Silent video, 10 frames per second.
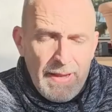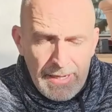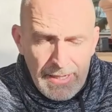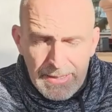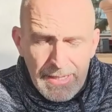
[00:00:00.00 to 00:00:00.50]
then I
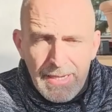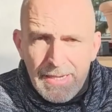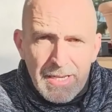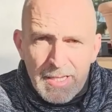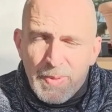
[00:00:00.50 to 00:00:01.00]
got there
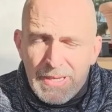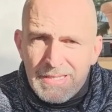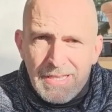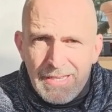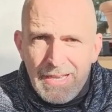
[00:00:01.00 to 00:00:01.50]
and I spent
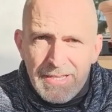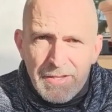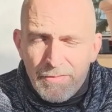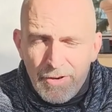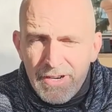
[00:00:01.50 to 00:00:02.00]
10 days
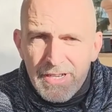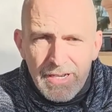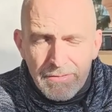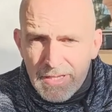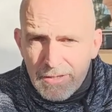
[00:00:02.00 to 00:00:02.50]
in
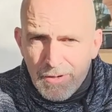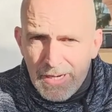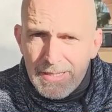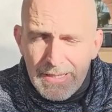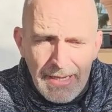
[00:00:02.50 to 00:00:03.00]
Florida with
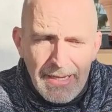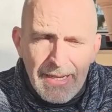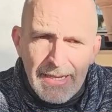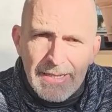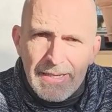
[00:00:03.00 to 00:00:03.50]
Juan
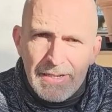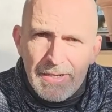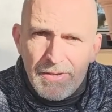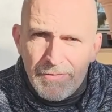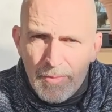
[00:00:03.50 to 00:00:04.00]

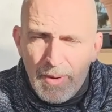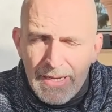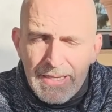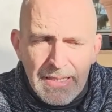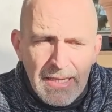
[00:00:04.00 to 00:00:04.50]
from
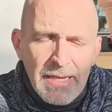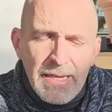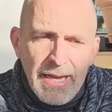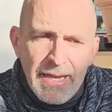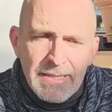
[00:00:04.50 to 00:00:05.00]
ISE
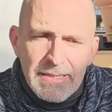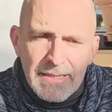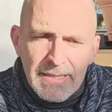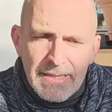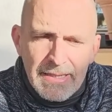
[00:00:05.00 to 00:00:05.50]

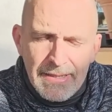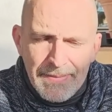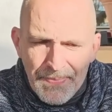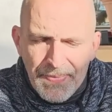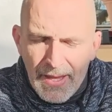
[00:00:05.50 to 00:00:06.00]

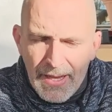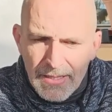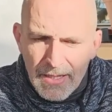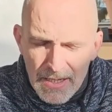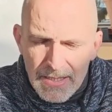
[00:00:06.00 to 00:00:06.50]
and
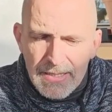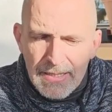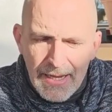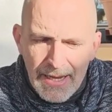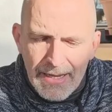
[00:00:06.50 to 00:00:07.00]

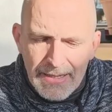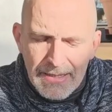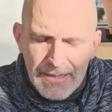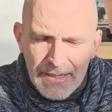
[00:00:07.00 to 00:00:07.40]
Gus, and